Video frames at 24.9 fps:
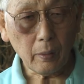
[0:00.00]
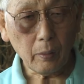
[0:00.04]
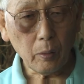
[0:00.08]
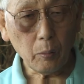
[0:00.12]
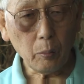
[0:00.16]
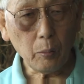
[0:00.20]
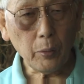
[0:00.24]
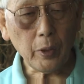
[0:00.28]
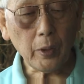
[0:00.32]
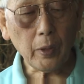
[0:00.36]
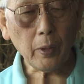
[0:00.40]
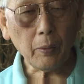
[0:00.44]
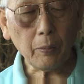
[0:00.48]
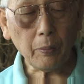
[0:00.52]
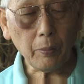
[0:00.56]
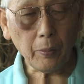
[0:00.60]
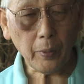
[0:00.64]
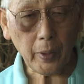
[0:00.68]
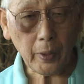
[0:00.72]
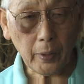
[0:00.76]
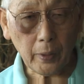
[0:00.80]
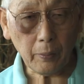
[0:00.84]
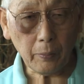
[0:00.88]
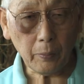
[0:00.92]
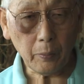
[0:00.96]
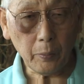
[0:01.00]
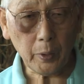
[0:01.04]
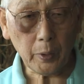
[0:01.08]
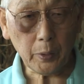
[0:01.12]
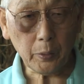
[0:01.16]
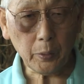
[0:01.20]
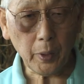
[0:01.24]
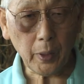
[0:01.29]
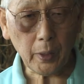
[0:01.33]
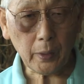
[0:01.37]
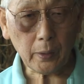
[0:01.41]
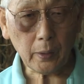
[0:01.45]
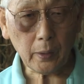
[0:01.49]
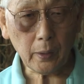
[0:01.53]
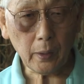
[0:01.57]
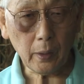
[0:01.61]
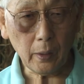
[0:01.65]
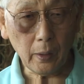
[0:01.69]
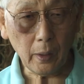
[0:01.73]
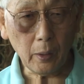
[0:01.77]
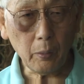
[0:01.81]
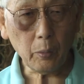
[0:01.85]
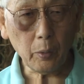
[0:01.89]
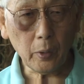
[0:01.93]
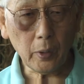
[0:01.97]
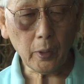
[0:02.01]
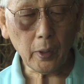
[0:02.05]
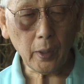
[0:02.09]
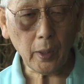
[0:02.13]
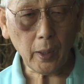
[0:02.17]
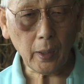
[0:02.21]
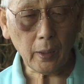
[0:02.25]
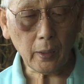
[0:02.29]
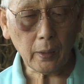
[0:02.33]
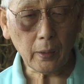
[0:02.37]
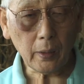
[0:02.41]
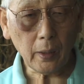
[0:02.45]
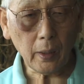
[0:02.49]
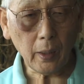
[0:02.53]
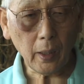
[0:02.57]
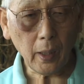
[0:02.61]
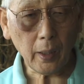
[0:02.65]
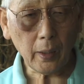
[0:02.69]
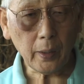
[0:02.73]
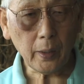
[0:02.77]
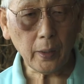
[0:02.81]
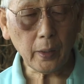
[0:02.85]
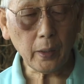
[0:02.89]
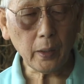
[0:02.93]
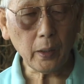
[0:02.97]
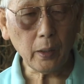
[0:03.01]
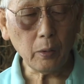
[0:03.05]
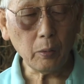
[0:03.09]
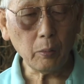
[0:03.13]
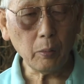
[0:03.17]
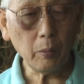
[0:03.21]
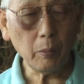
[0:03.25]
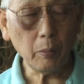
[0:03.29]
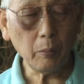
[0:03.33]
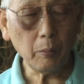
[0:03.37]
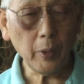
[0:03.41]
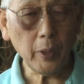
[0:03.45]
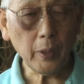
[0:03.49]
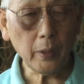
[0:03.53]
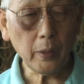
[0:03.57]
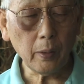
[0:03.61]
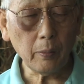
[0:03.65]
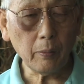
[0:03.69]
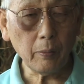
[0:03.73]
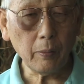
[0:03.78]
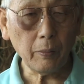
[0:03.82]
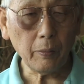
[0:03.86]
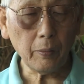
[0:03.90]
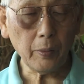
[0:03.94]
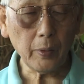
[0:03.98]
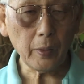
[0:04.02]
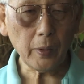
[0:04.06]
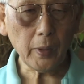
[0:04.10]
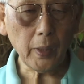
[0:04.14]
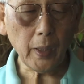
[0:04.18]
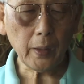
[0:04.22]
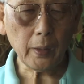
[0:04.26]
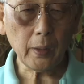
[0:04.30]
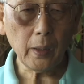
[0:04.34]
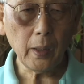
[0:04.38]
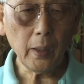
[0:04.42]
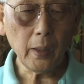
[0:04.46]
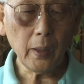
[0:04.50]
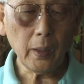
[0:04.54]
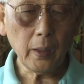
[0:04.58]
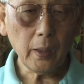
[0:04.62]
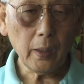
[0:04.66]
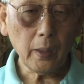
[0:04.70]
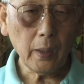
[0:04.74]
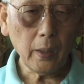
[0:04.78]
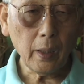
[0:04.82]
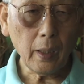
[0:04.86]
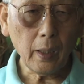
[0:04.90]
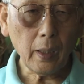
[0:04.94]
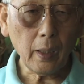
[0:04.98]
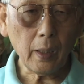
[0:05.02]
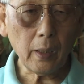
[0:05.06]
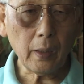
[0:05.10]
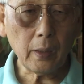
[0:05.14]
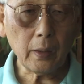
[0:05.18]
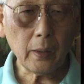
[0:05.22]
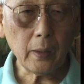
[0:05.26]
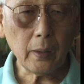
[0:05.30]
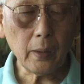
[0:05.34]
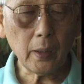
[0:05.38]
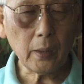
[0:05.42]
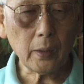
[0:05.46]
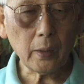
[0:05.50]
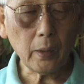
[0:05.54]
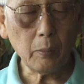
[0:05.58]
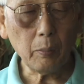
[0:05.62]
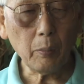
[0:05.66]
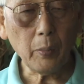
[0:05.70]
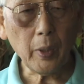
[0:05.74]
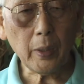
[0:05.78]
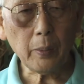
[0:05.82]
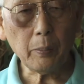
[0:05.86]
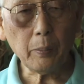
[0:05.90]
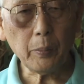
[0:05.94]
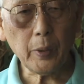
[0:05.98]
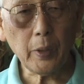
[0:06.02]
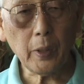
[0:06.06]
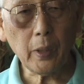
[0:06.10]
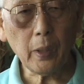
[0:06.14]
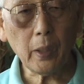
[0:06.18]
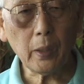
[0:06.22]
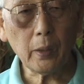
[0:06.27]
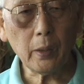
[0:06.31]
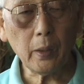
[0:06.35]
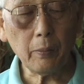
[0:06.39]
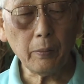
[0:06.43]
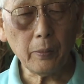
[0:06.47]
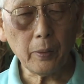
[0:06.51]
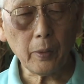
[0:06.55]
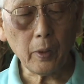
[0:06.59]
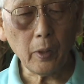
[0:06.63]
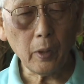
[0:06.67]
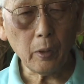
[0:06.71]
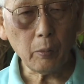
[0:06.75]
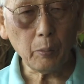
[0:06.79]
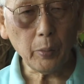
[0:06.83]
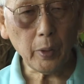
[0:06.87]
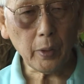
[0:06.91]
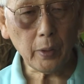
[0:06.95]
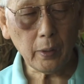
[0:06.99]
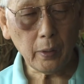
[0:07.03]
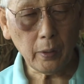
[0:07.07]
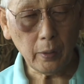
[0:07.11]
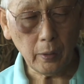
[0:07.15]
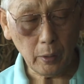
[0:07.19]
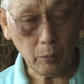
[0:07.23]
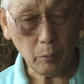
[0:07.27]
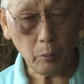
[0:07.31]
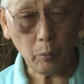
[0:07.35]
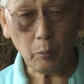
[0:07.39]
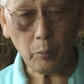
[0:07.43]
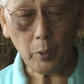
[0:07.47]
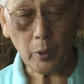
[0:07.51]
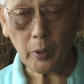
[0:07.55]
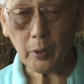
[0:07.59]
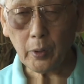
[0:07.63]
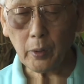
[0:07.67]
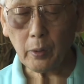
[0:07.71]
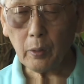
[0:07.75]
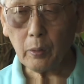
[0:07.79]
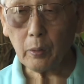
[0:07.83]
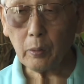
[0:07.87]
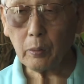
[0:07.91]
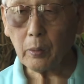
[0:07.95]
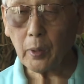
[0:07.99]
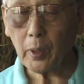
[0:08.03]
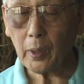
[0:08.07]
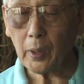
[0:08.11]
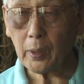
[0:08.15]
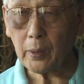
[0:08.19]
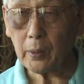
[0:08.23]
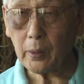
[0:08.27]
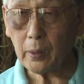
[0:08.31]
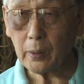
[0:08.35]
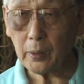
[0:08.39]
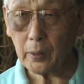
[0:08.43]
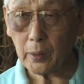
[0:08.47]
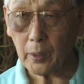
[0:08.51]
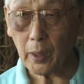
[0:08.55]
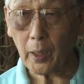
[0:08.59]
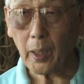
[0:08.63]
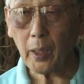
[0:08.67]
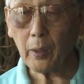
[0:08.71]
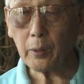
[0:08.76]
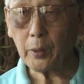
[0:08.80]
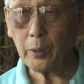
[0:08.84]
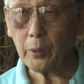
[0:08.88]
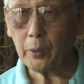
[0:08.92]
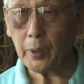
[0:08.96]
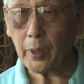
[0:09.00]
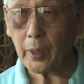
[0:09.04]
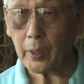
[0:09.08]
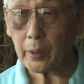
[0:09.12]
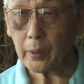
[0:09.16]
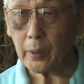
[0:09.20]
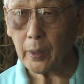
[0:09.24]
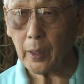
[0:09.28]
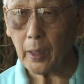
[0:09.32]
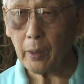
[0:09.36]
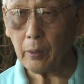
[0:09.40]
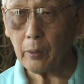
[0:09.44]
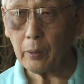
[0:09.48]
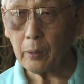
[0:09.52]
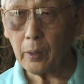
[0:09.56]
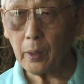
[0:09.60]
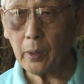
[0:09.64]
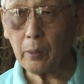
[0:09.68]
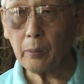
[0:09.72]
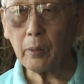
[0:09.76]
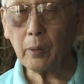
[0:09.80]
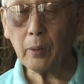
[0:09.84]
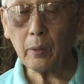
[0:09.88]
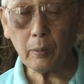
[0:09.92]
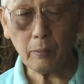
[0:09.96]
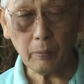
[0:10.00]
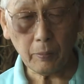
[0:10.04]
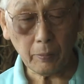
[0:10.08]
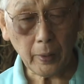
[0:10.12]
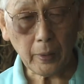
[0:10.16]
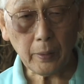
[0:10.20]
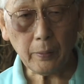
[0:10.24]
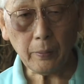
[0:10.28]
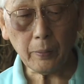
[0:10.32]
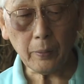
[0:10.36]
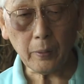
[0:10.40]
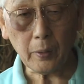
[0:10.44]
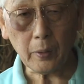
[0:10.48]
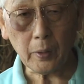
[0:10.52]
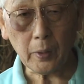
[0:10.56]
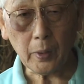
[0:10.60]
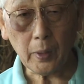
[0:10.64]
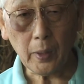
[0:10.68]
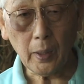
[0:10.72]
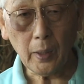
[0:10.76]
being afraid of redress. They were, I think he made them feel that uh, yes, it might be uh, difficult, but they were willing to uh, stick out their neck now and fight for it.